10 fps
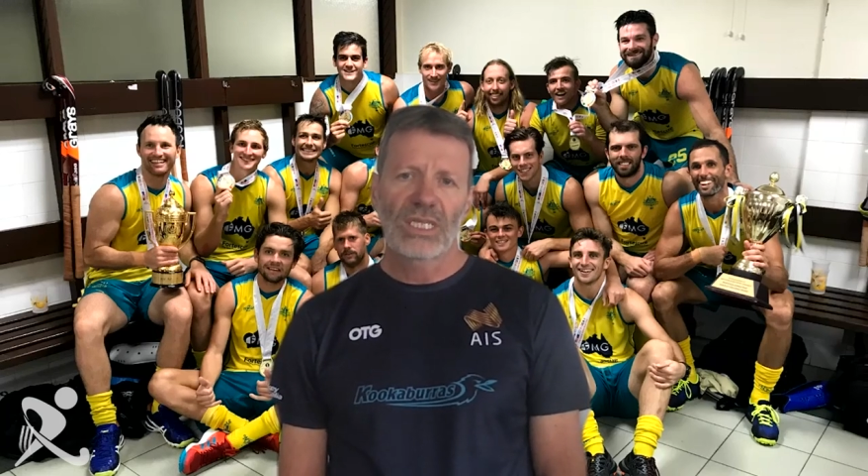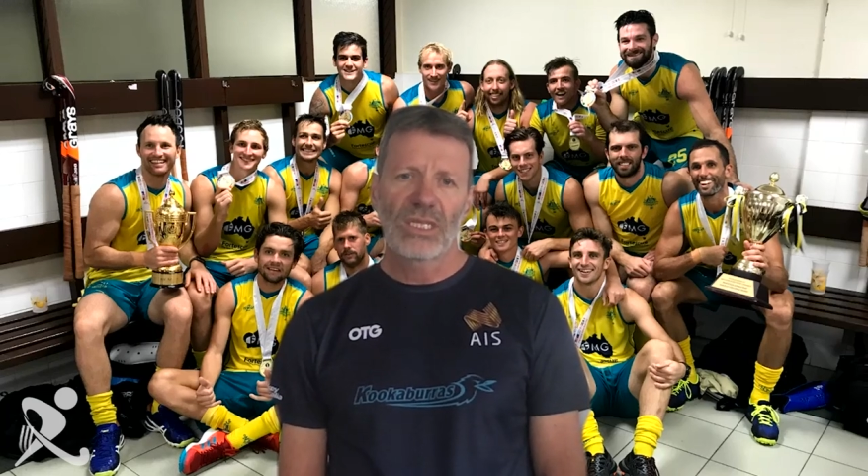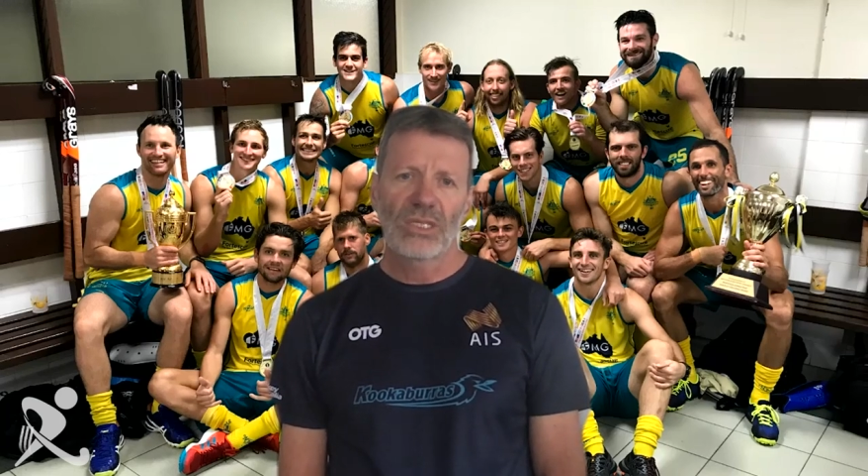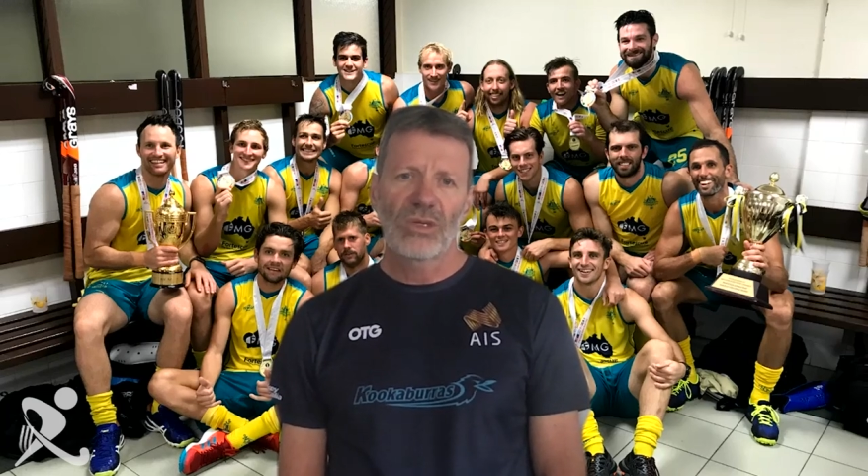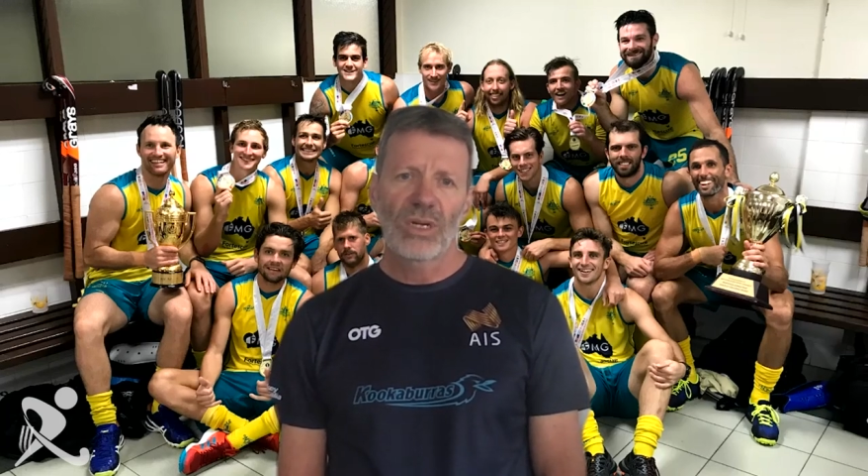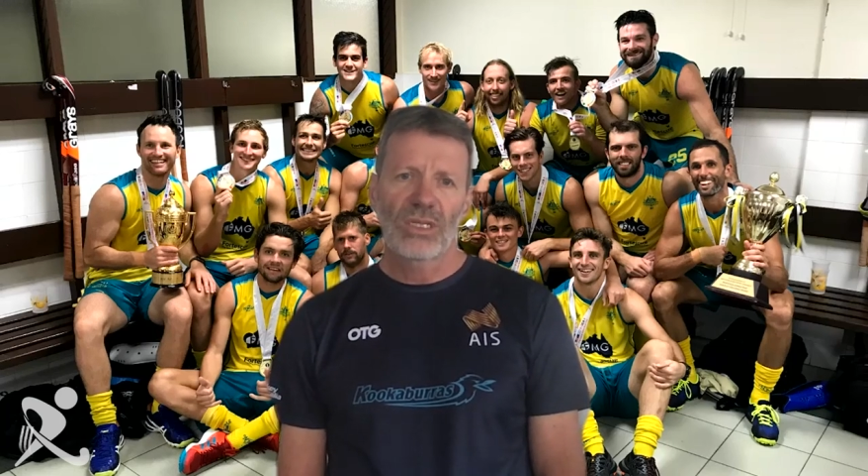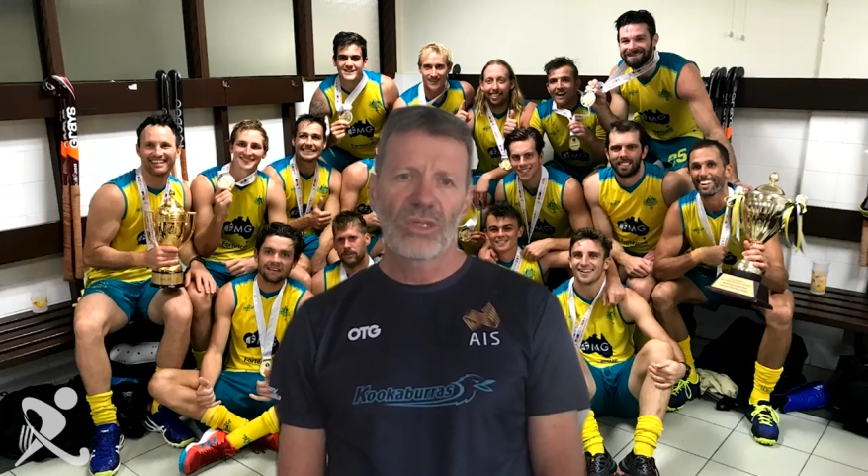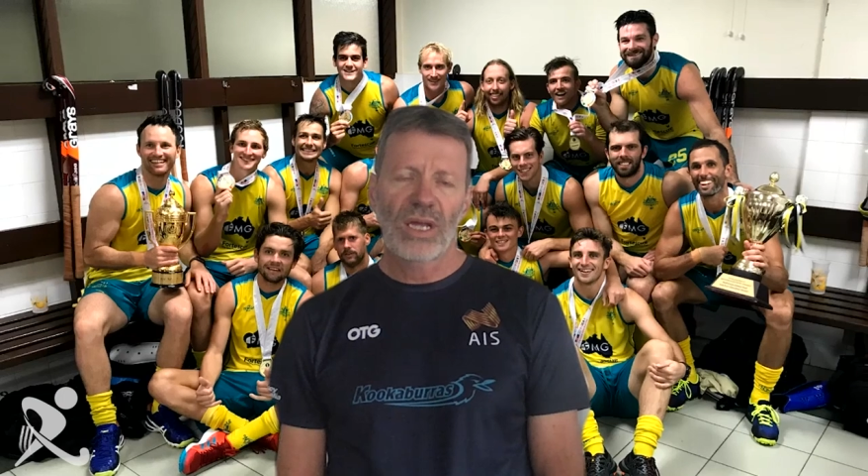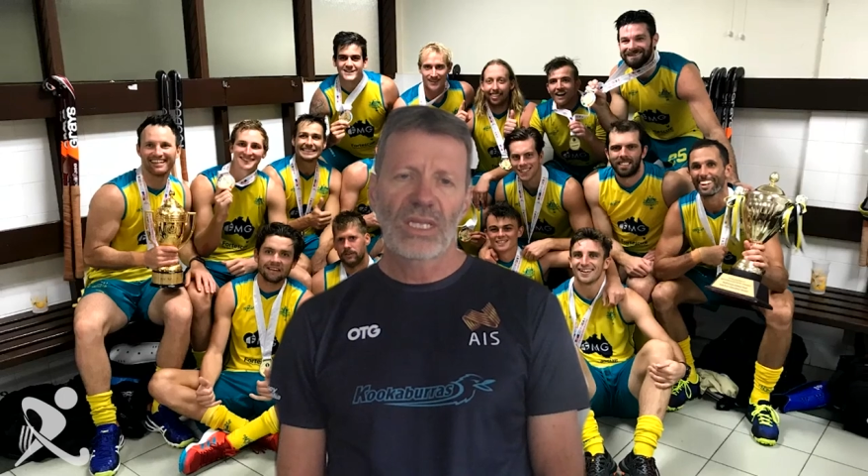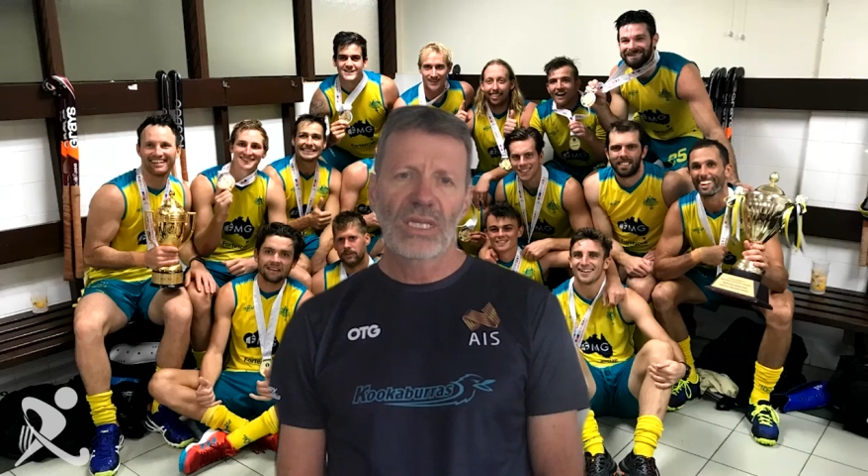into a
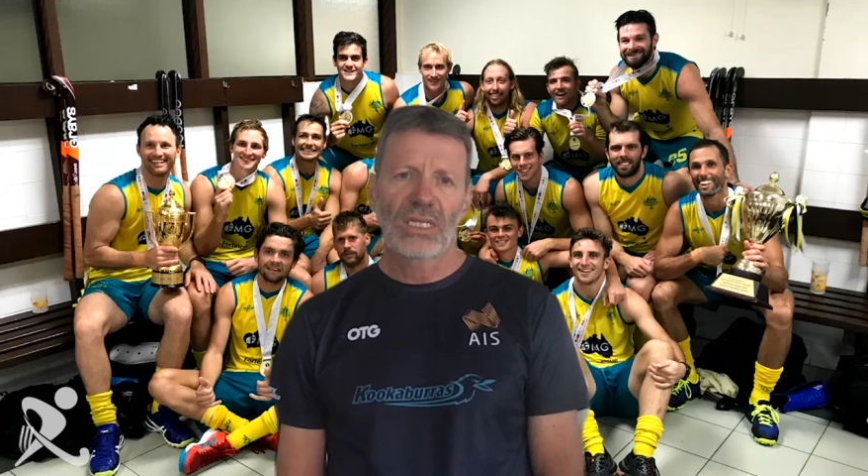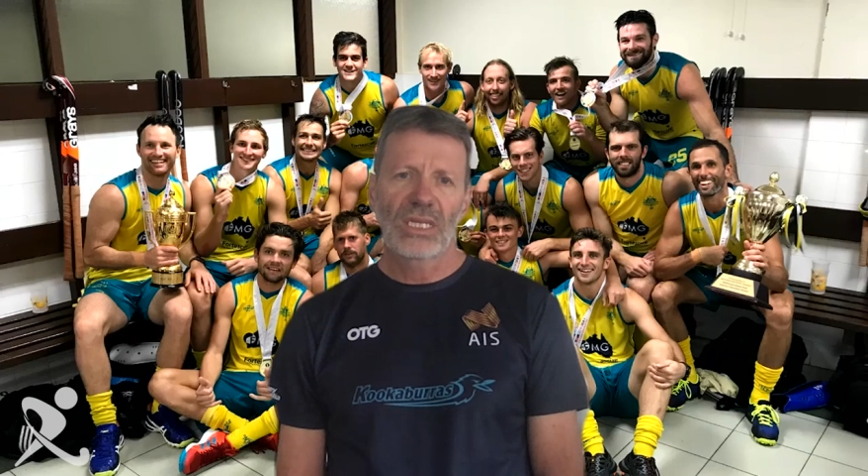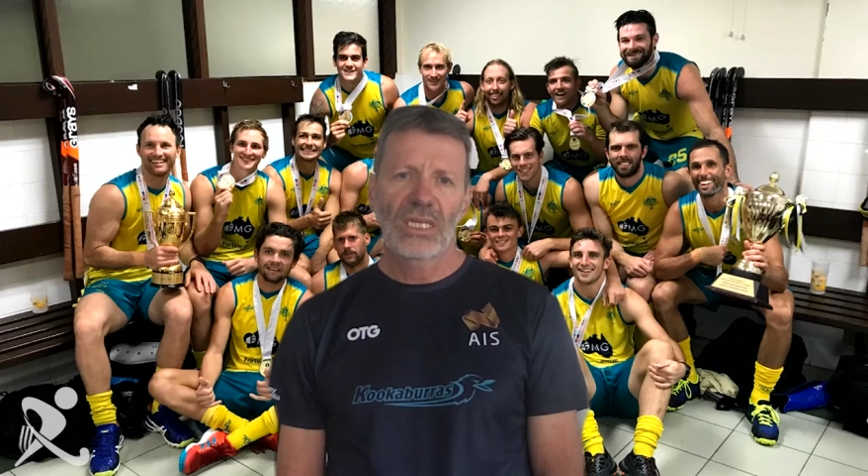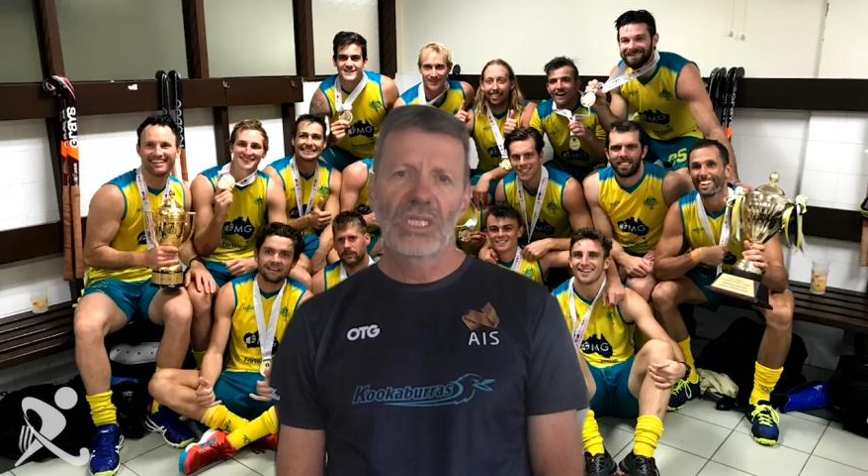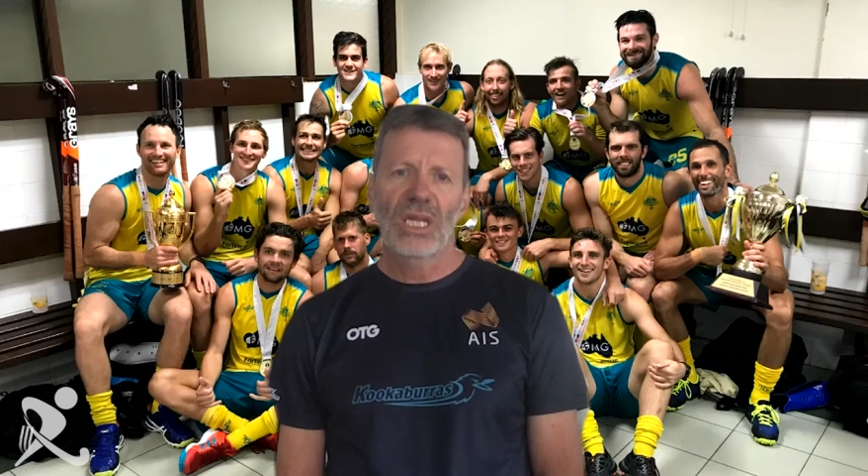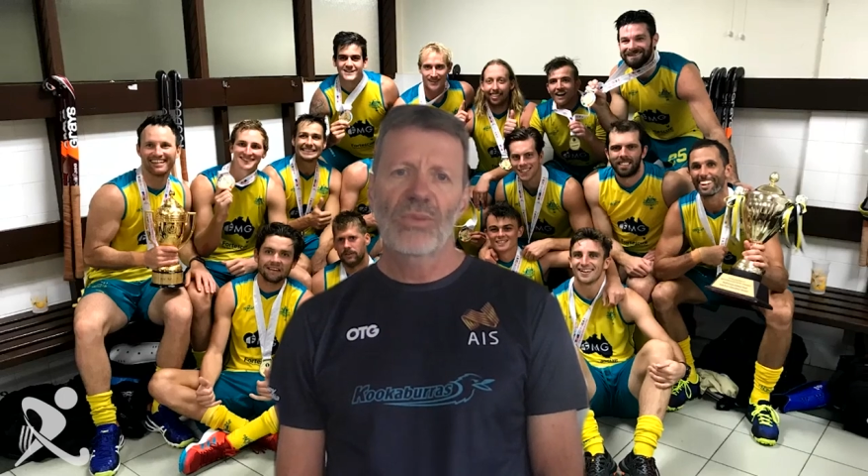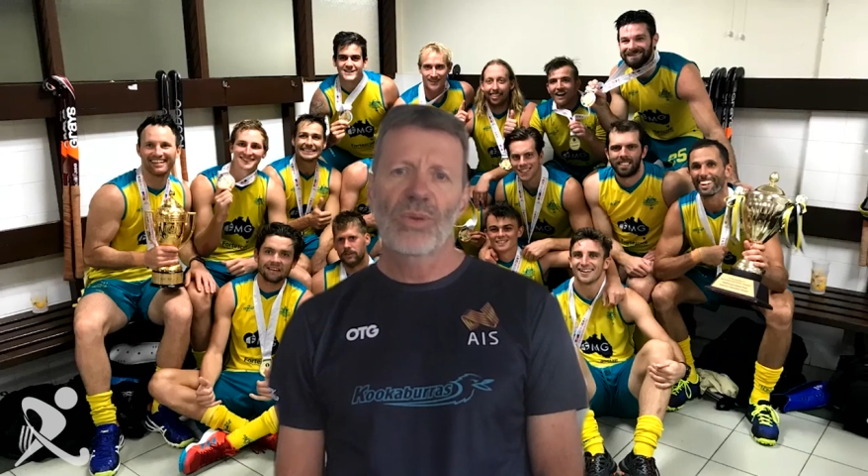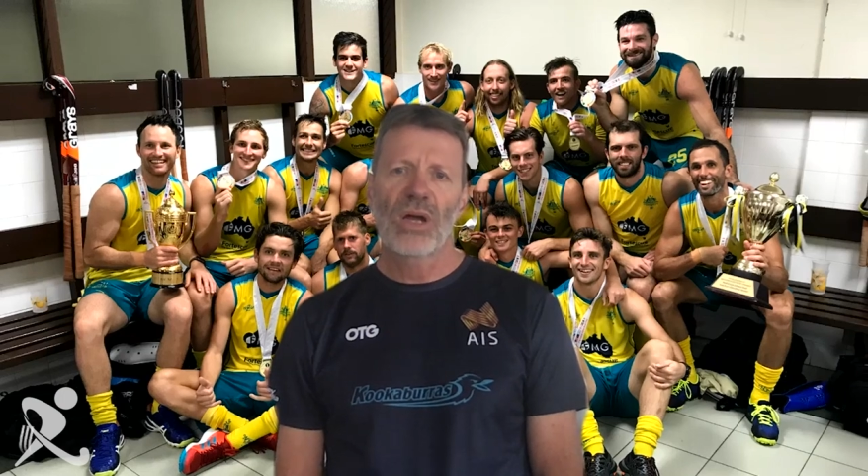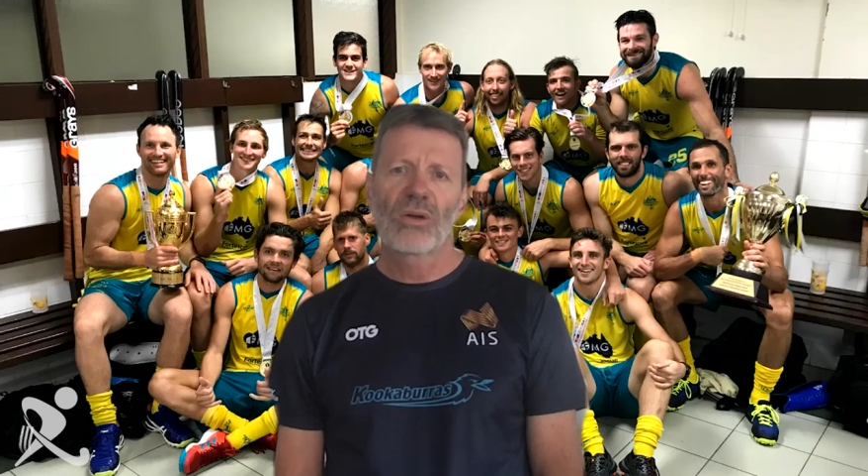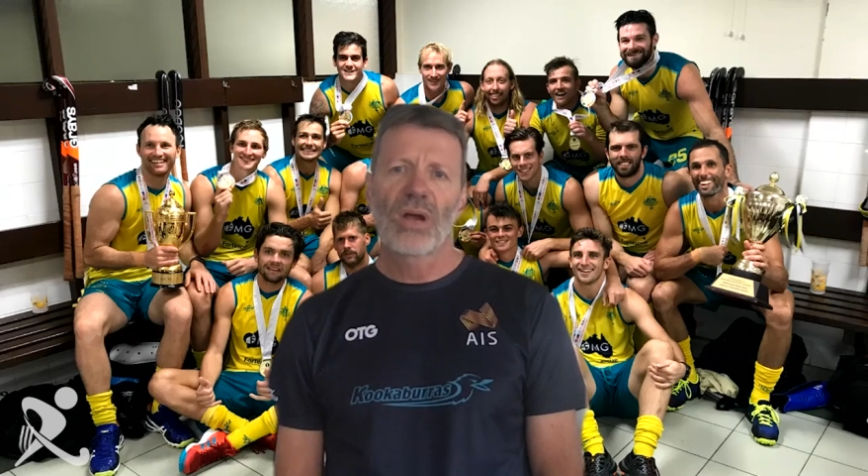strength and conditioning
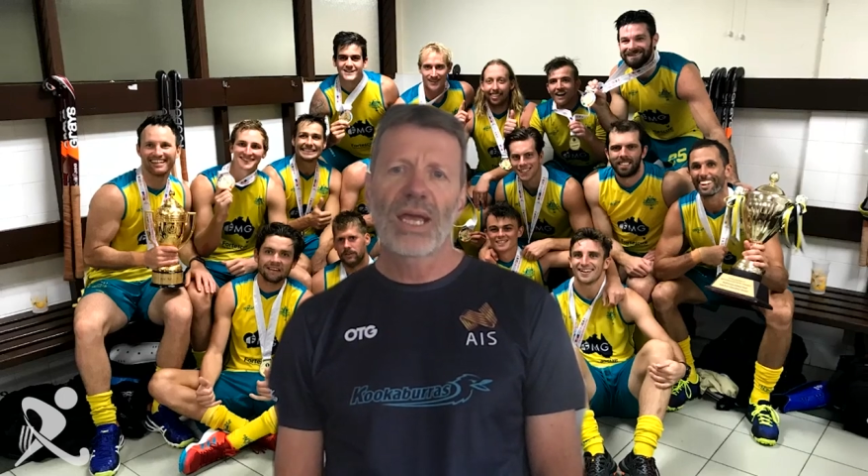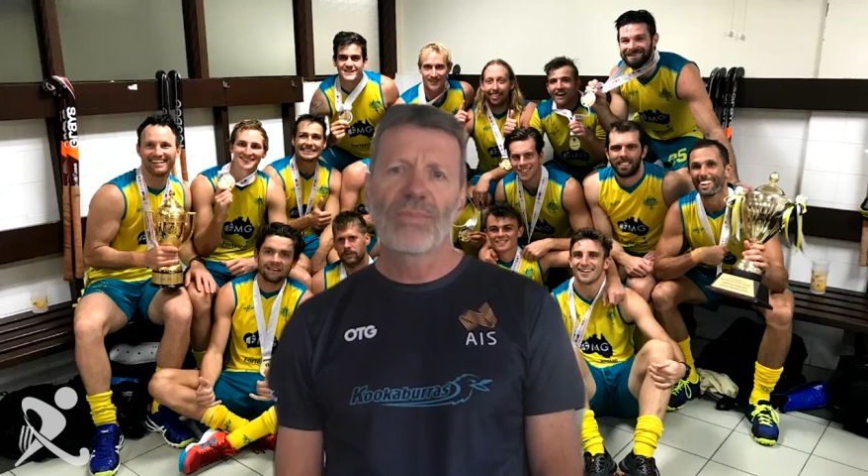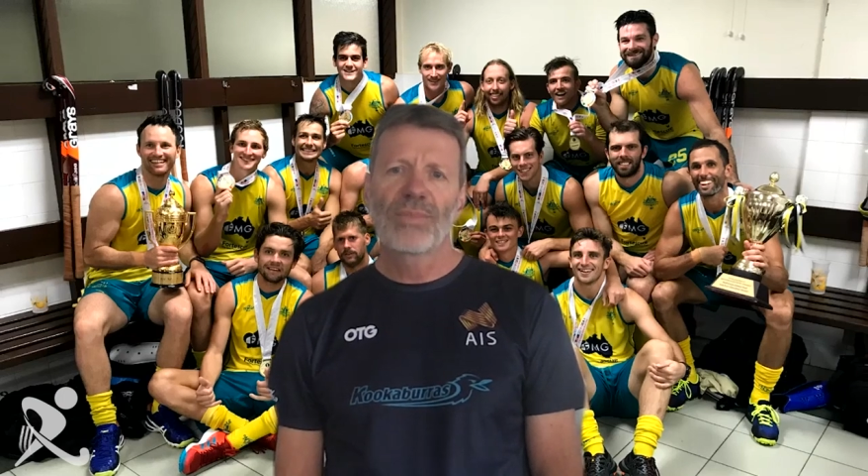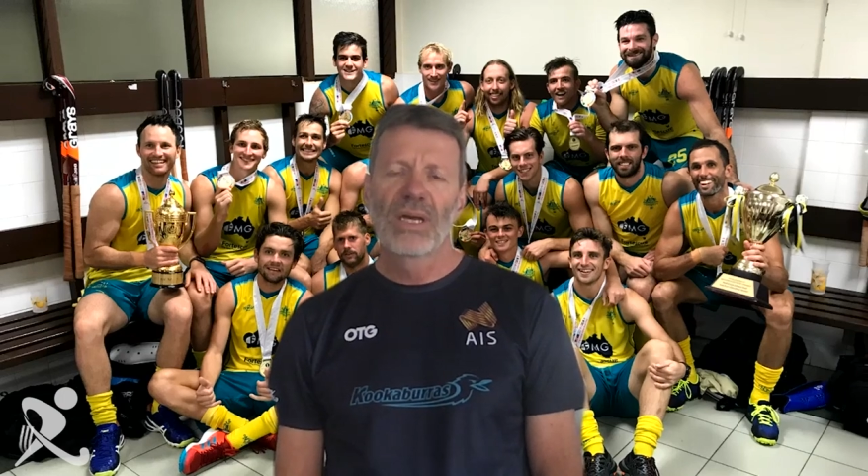program,